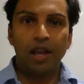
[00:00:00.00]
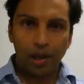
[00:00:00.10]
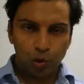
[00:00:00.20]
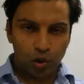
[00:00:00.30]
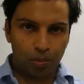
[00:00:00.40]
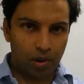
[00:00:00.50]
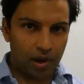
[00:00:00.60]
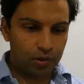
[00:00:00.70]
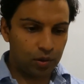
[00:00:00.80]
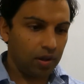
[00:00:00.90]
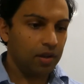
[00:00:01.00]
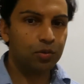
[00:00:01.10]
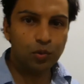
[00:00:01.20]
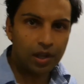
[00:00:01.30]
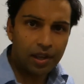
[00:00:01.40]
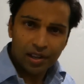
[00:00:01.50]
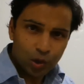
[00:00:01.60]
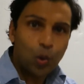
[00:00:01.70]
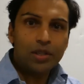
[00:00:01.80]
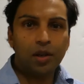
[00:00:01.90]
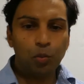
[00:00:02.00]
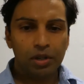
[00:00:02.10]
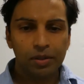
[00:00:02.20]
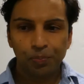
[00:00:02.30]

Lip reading: how you can apply it to your life. Quick summary.